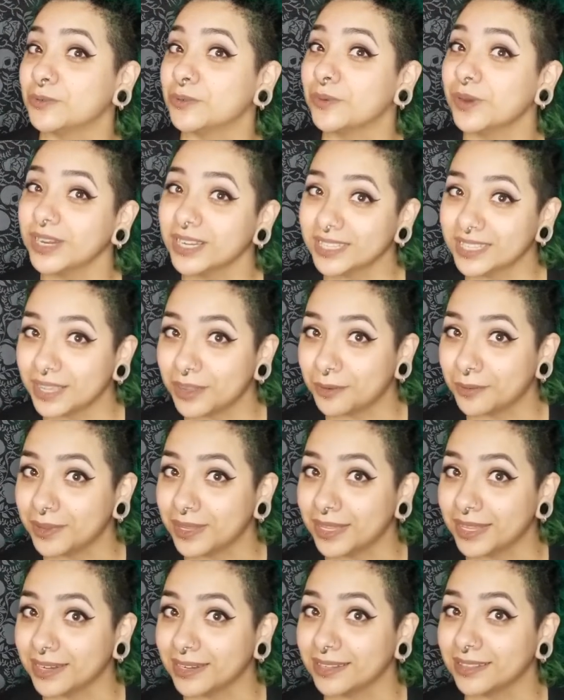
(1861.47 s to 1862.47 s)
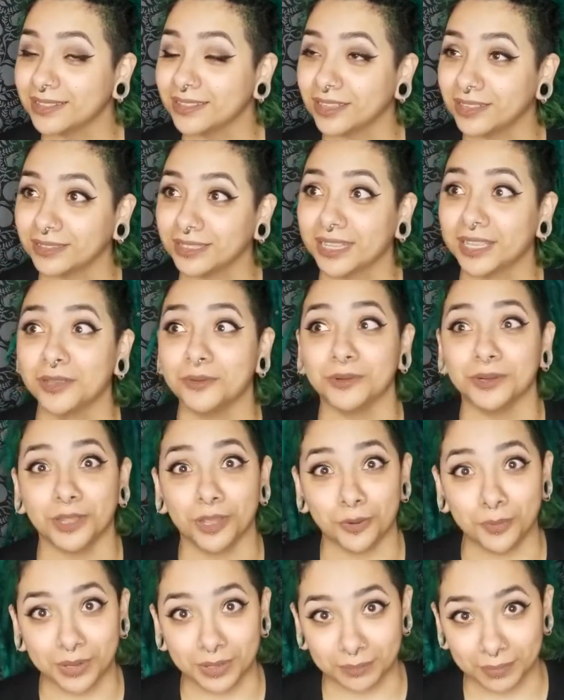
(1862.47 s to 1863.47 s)
work that weekend and thought that he would
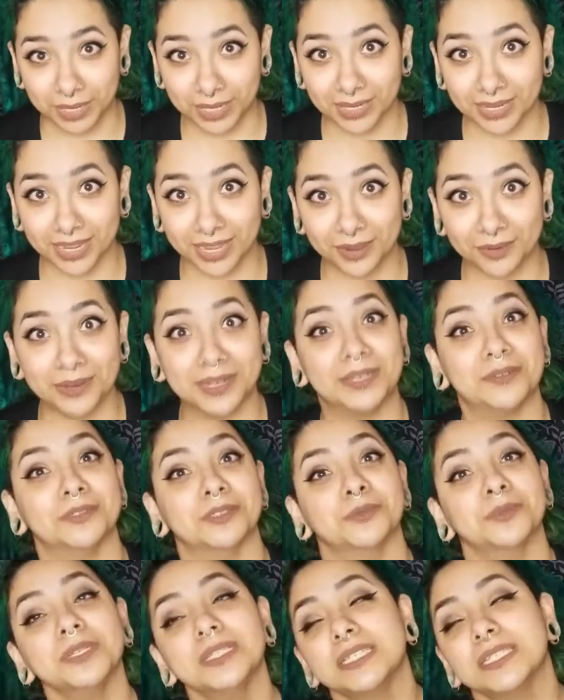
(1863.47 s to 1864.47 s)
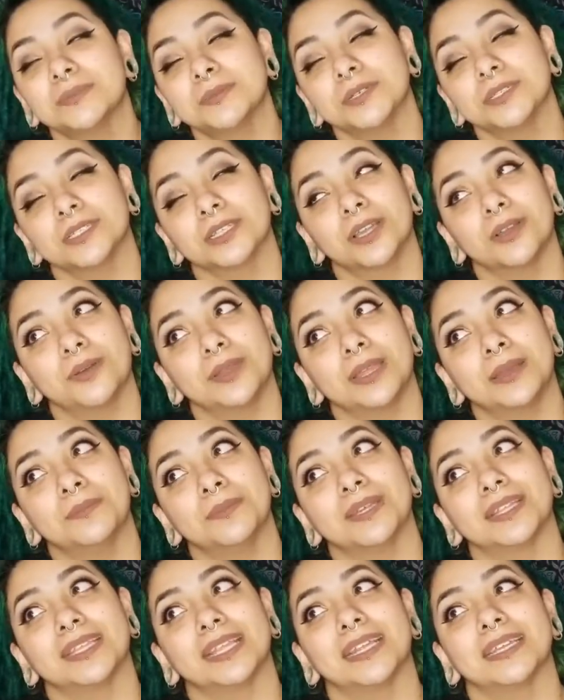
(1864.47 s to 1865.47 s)
go in Monday when he was really supposed to go in,
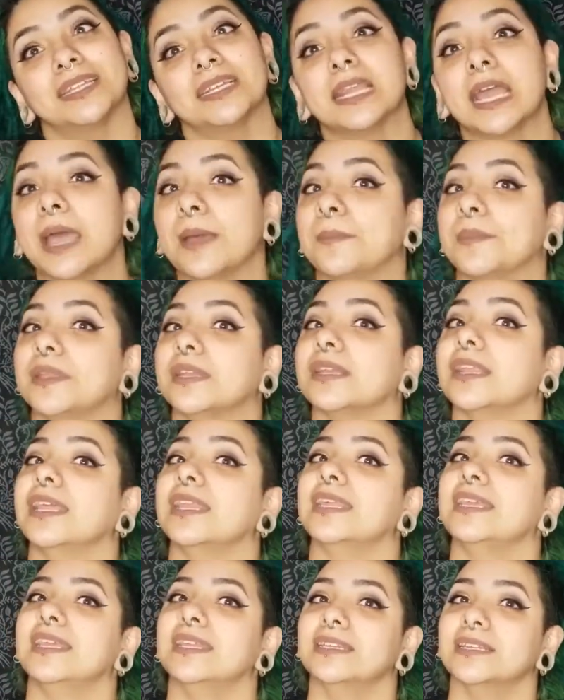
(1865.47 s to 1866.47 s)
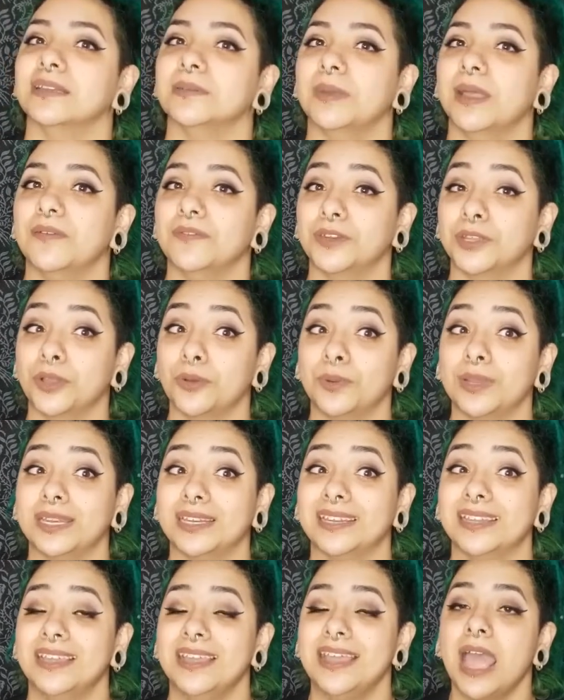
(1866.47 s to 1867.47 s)
but that didn't happen. And he ended up having to go
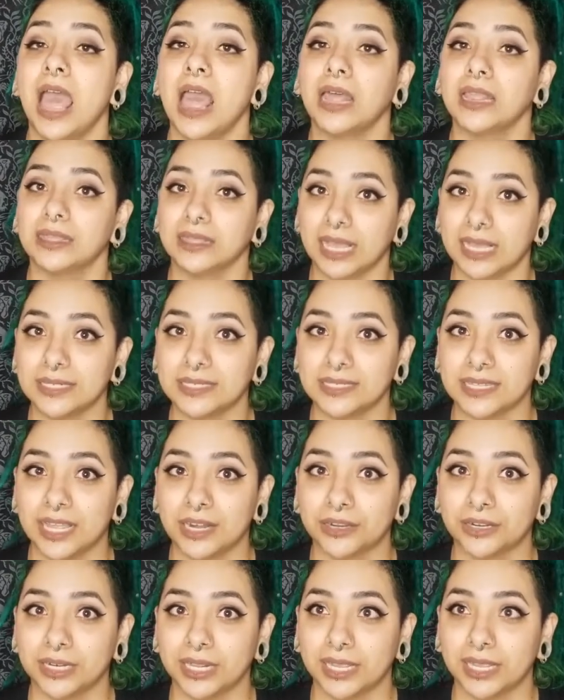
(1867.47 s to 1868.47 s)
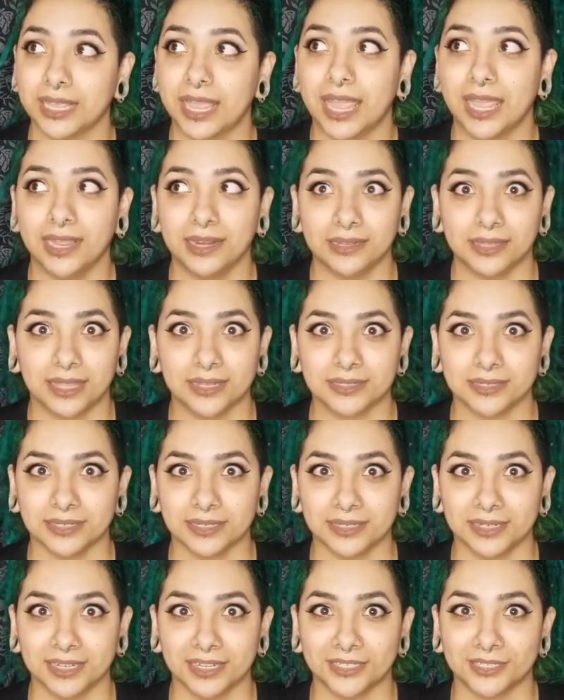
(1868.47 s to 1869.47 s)
in that Saturday and that
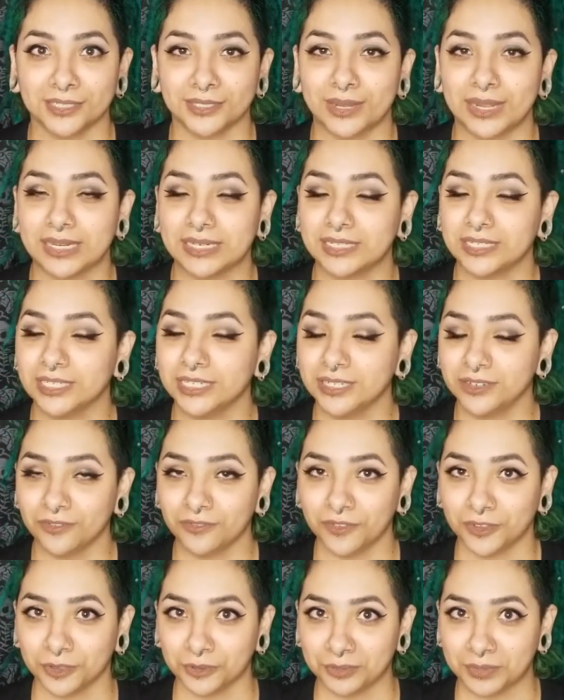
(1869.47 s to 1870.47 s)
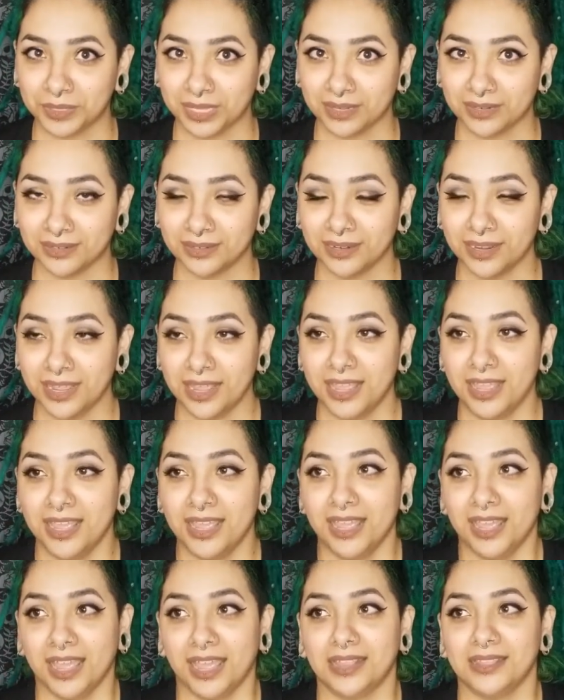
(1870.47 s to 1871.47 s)
Sunday. So I couldn't film then.
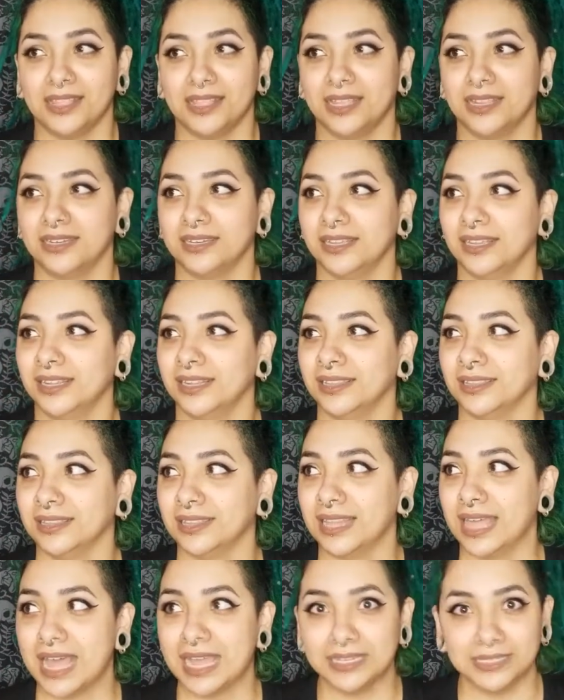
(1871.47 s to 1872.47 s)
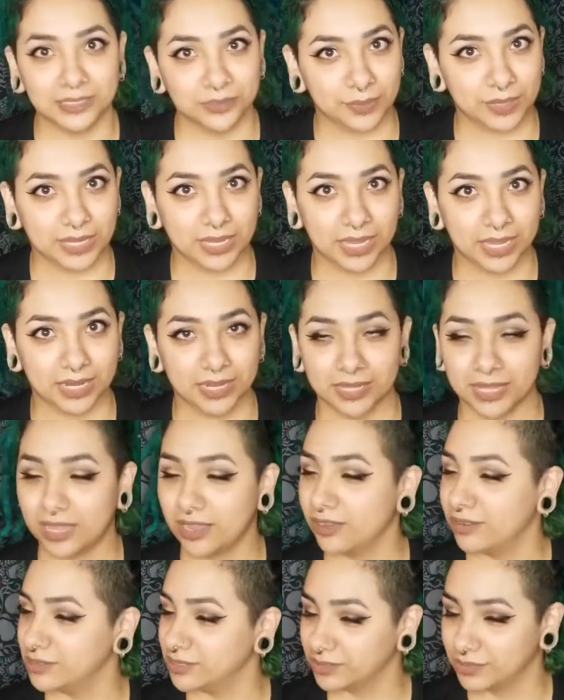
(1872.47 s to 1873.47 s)
And then last weekend, they
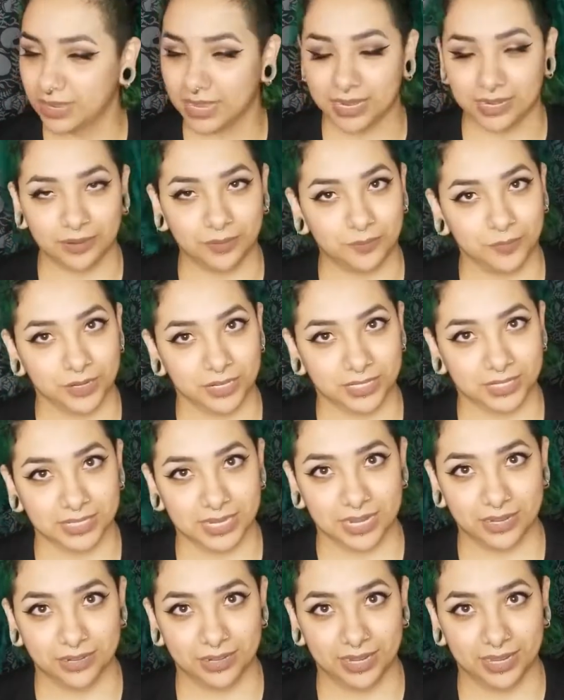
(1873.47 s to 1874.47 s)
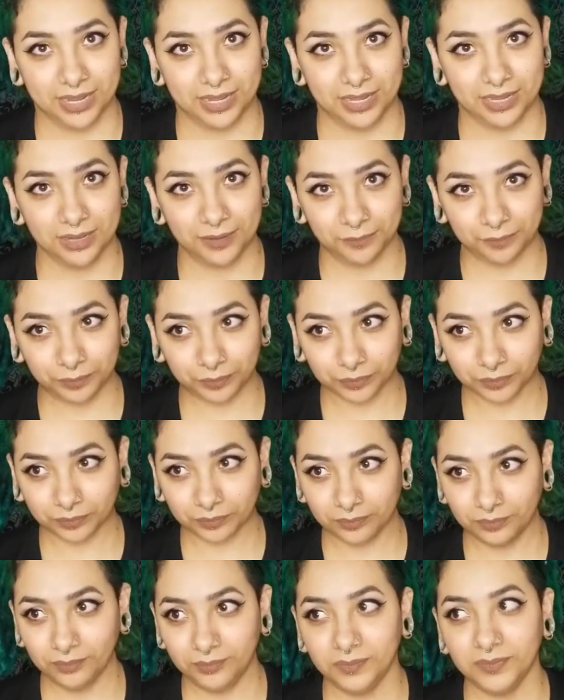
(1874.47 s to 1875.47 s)
also had him work Saturday
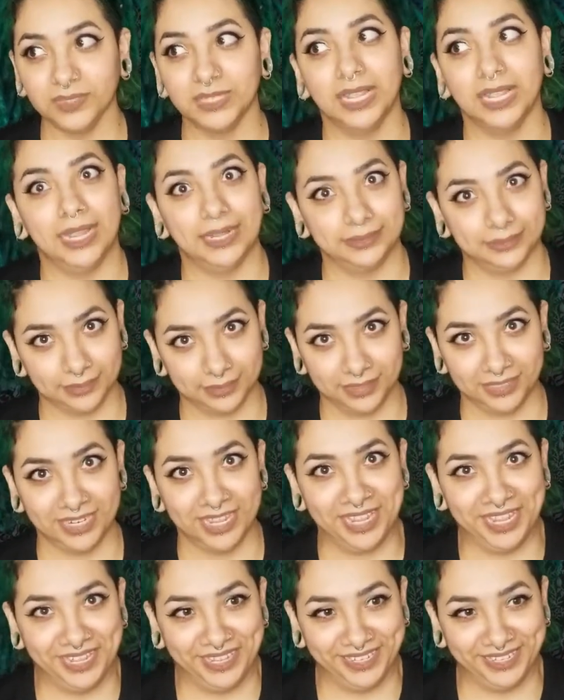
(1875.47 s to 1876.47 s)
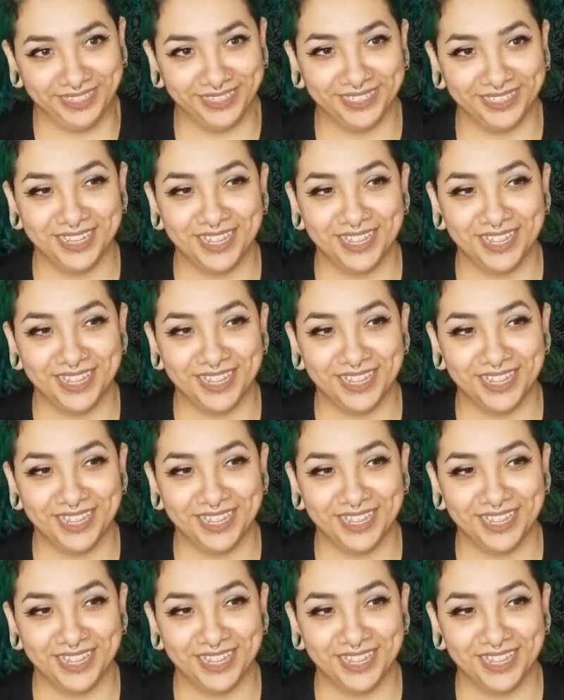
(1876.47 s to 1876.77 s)
and Sunday.